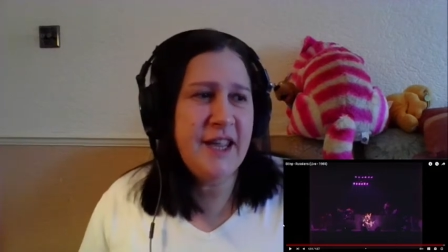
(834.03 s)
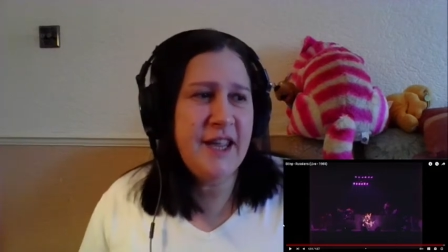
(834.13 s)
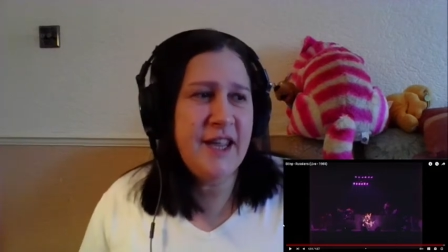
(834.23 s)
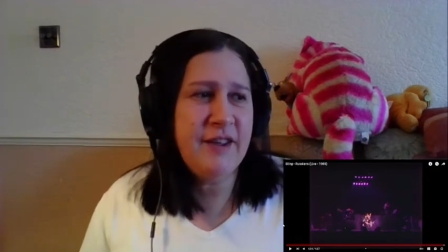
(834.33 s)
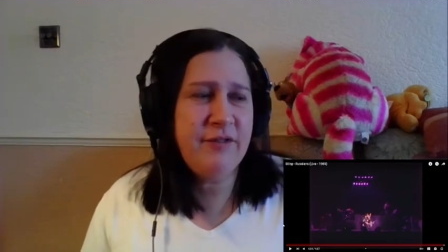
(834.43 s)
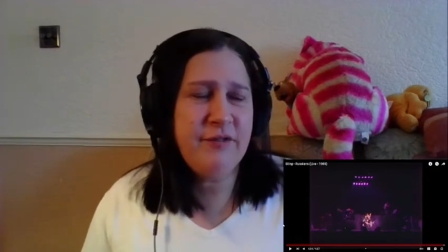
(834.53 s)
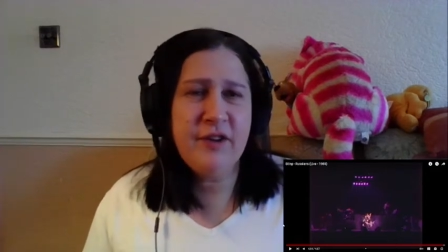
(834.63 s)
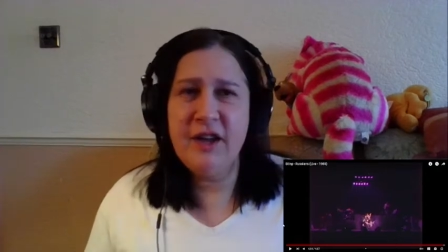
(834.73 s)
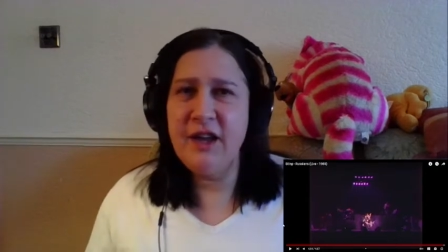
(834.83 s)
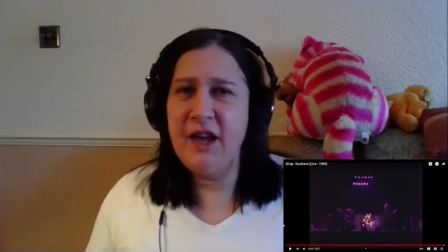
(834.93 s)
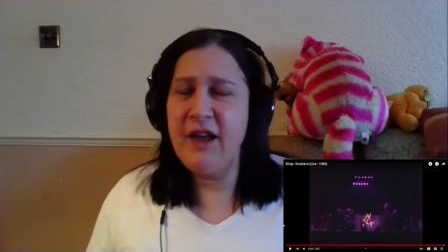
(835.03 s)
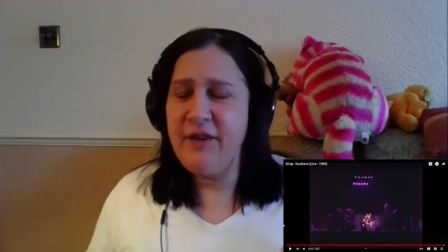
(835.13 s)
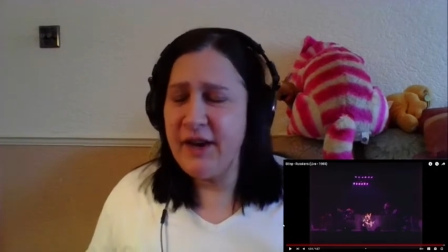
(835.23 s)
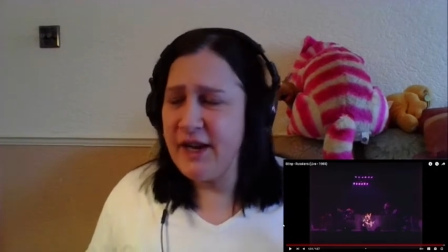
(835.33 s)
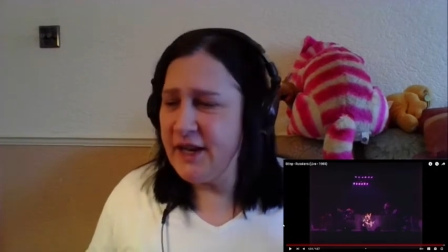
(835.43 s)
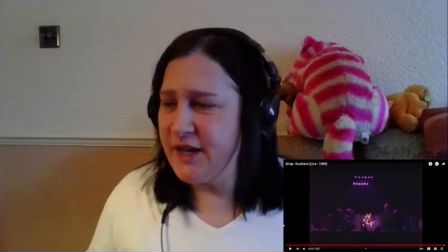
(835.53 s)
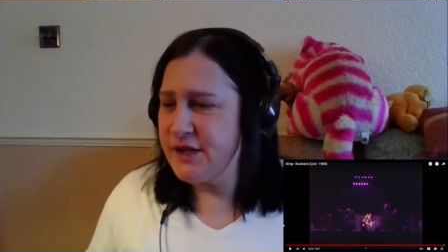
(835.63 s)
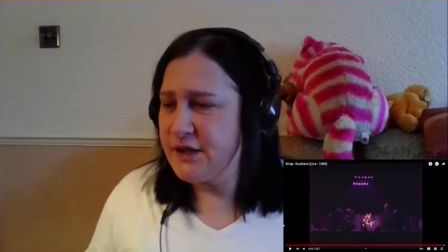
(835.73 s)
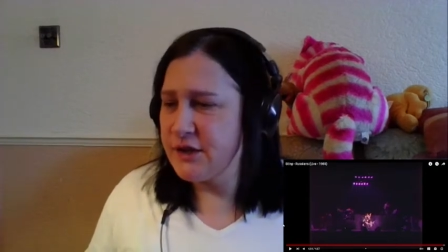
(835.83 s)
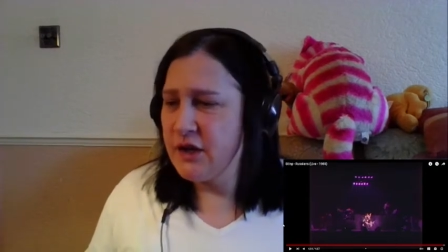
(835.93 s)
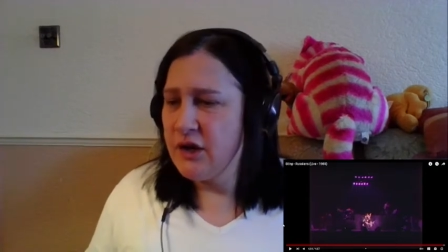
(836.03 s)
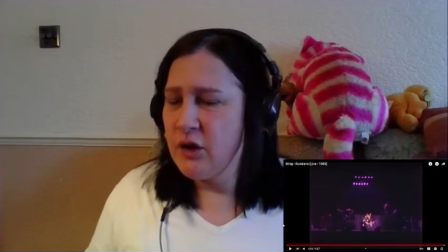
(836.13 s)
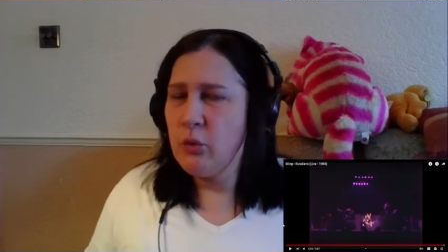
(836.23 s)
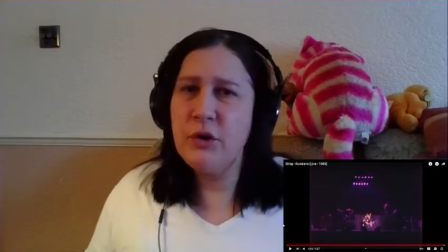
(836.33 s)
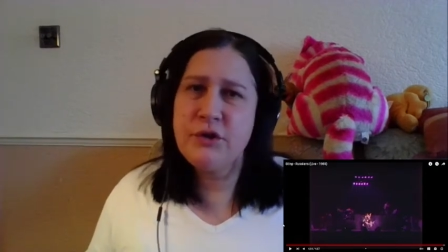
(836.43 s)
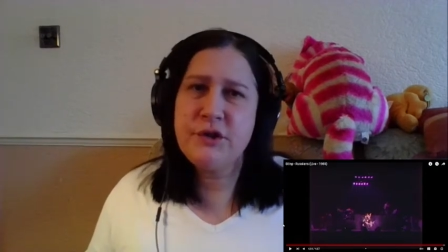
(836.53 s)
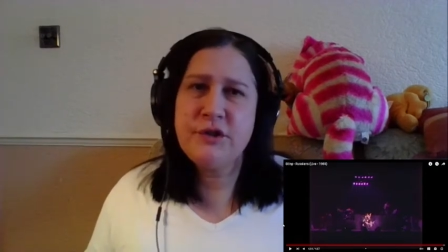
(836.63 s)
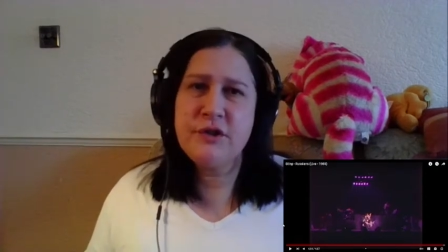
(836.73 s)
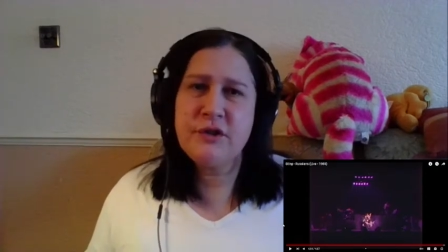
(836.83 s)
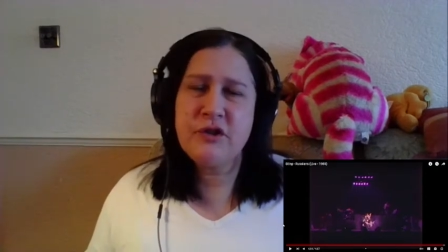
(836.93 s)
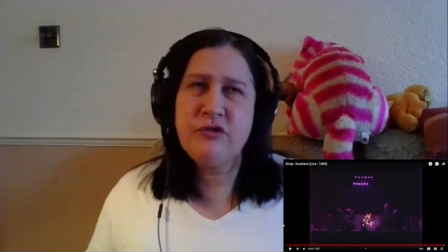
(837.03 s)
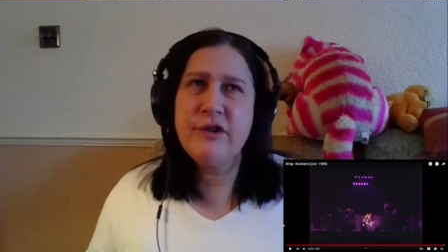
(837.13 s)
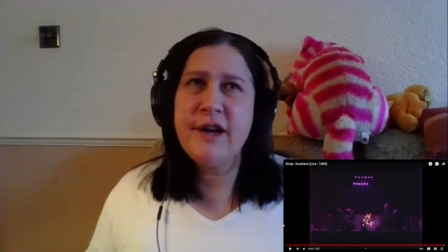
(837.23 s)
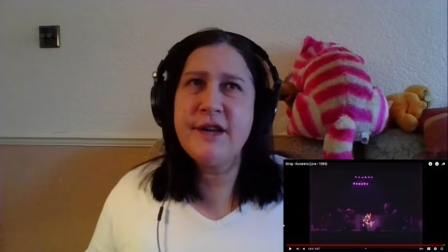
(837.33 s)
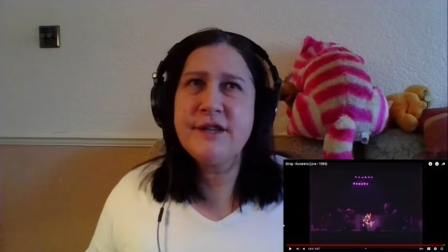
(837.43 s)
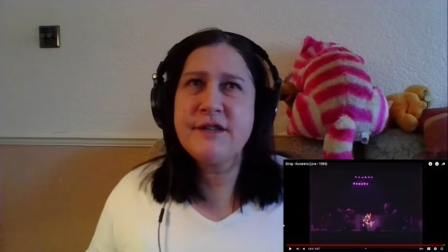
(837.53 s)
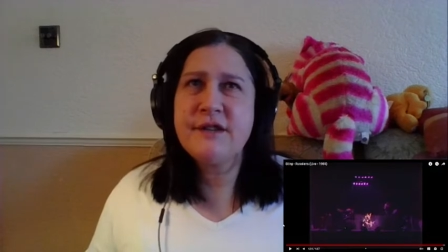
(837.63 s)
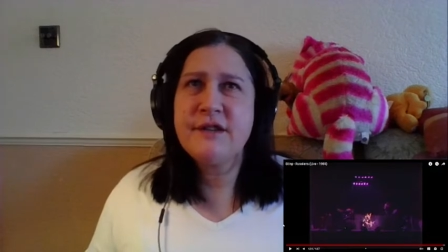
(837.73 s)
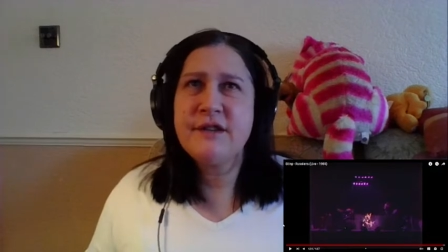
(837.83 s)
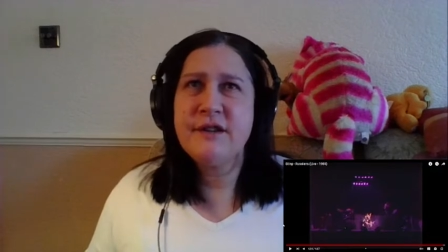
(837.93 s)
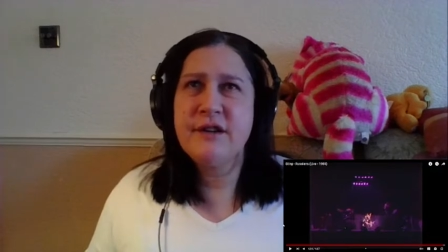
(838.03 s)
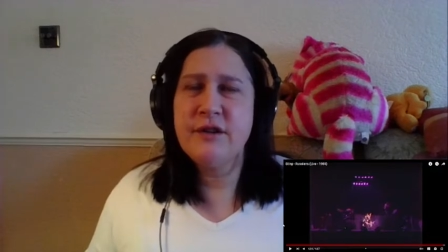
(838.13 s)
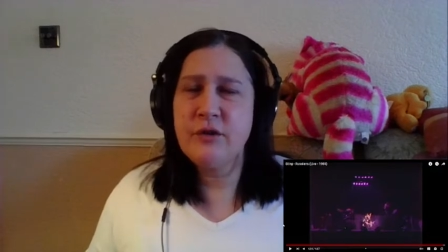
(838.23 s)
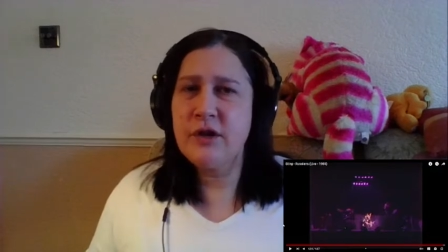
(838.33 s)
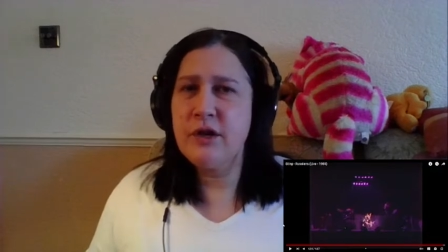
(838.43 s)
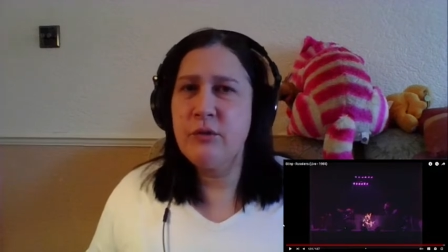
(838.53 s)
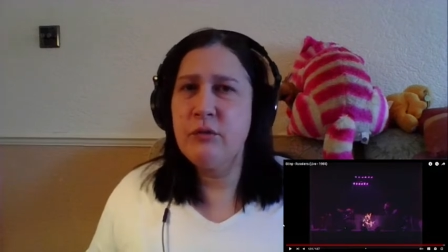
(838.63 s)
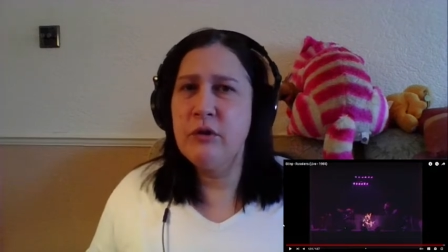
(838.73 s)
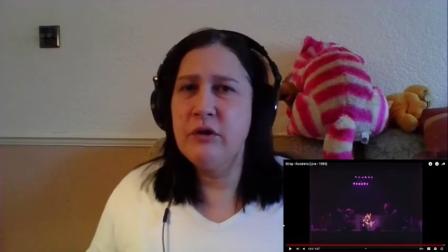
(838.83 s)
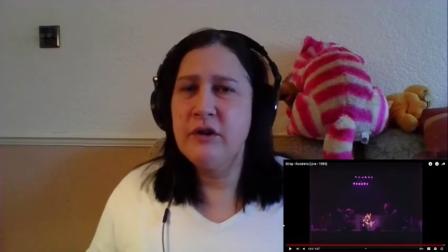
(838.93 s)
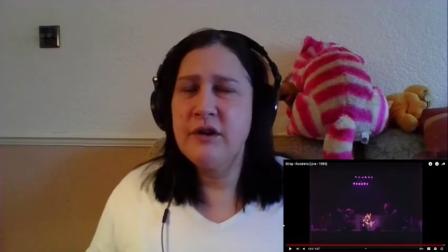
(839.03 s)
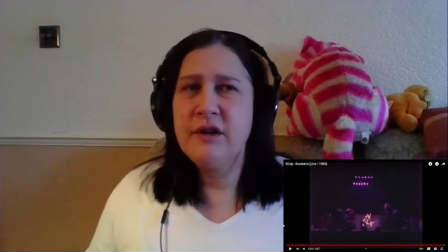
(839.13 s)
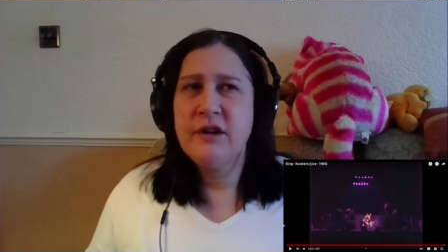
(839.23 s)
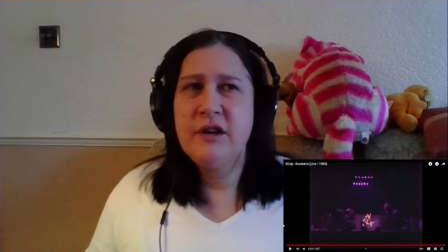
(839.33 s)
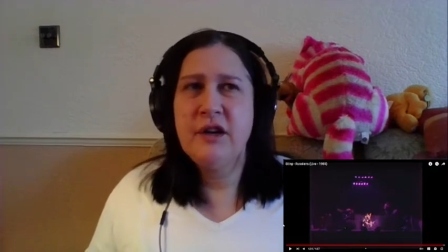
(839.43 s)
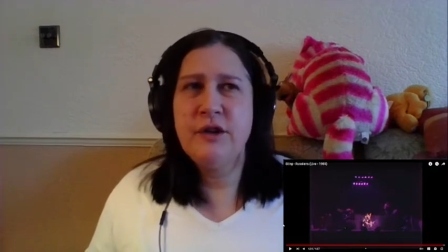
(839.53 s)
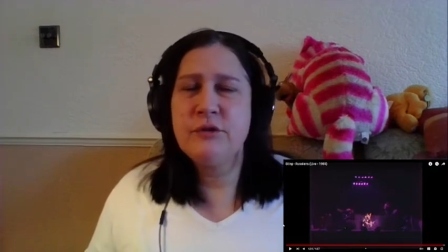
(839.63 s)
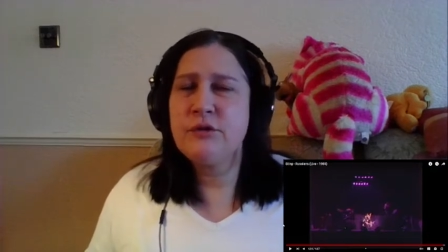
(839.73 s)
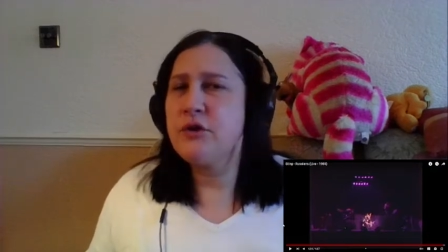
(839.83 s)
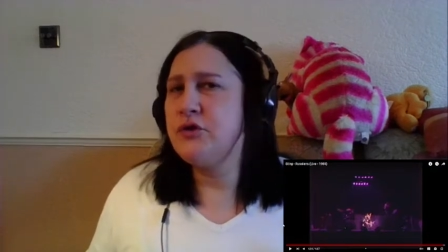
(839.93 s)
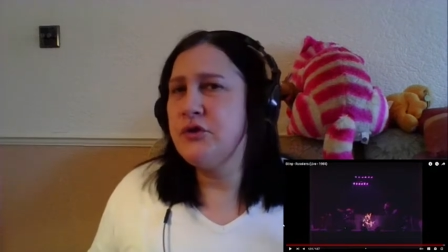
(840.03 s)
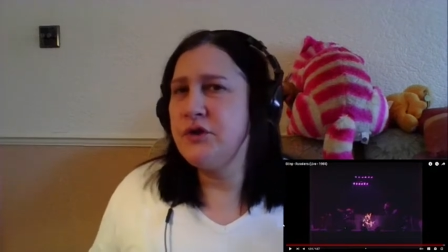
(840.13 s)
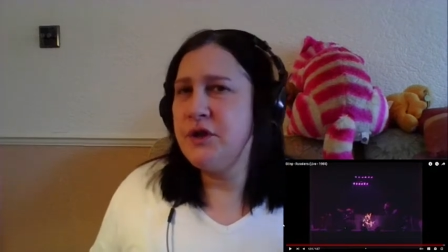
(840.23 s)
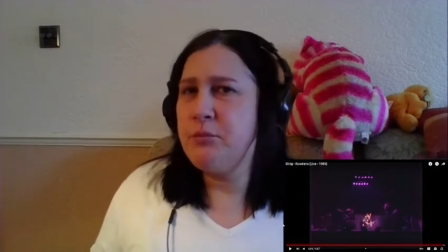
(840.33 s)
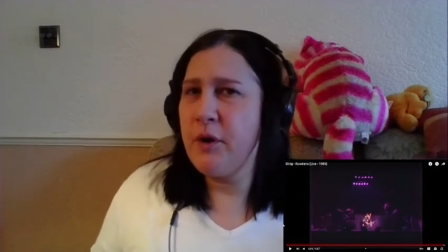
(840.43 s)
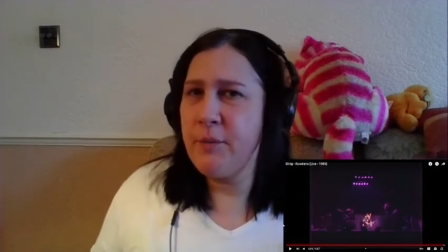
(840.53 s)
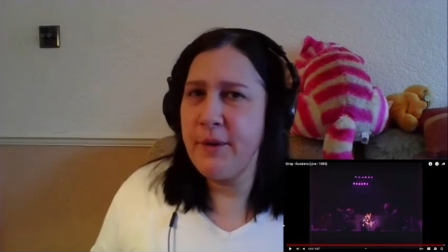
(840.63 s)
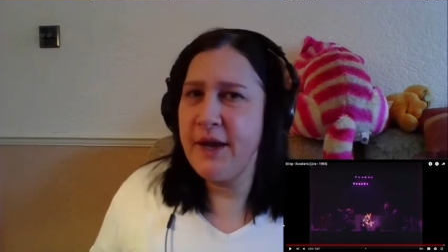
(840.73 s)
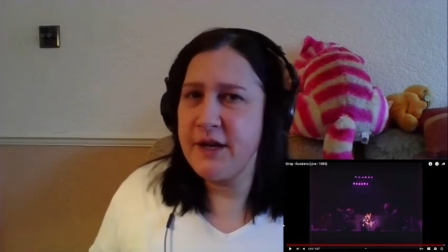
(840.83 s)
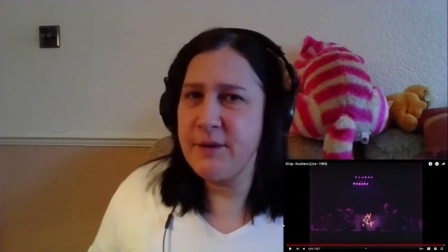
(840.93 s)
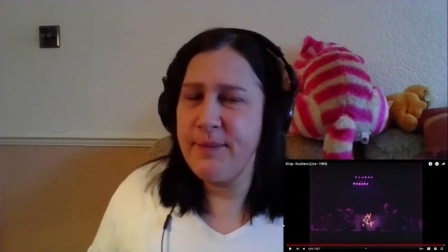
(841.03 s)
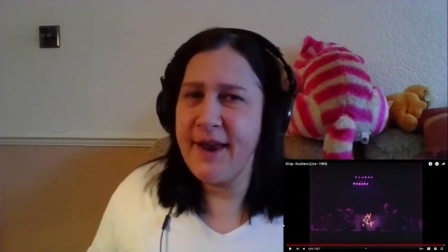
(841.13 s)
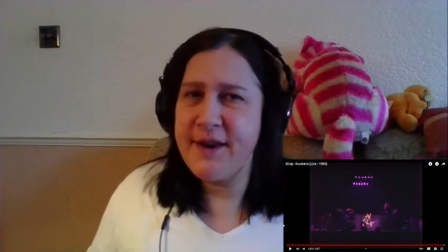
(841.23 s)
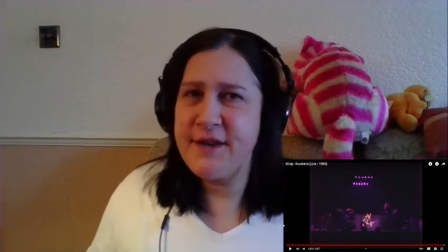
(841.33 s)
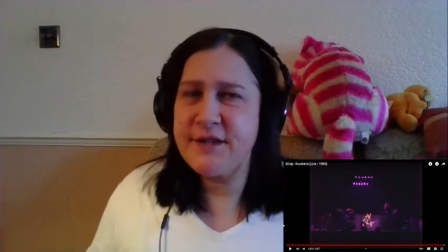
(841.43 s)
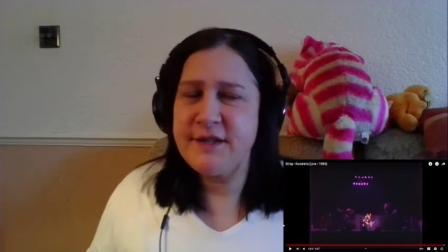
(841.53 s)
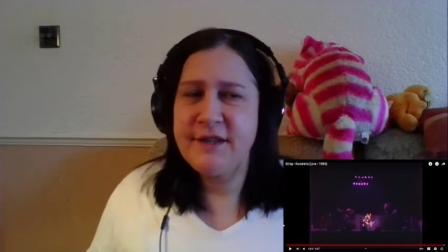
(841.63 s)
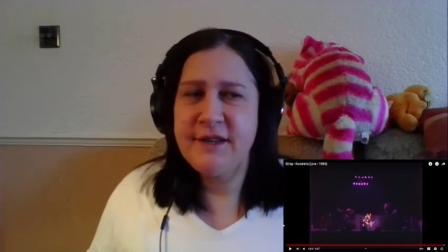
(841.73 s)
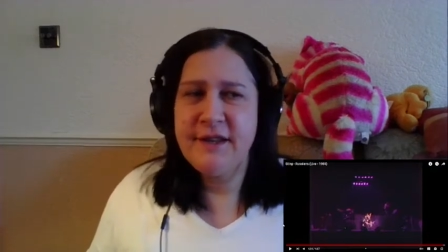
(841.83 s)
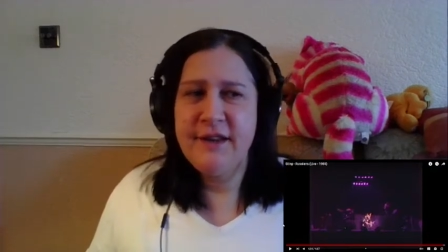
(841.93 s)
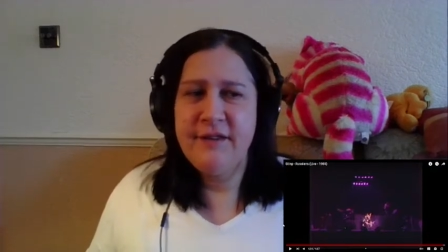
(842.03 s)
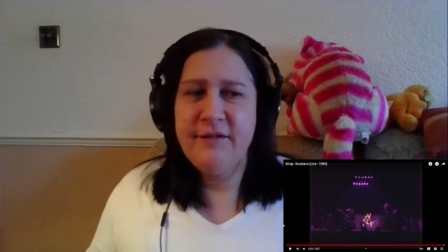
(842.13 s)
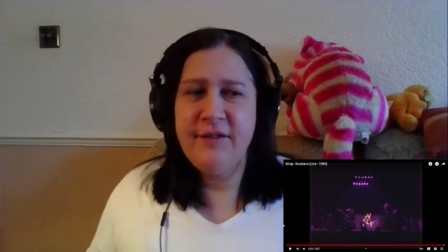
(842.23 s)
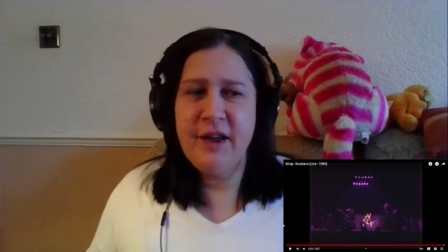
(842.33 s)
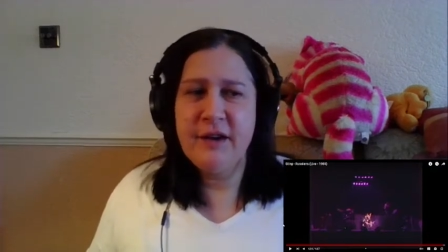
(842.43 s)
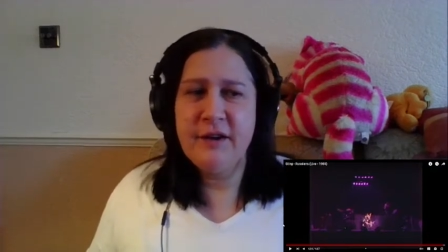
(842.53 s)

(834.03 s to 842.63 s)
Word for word: if uh, if any leaders wanted to create a nuclear war in order to depopulate the planet, then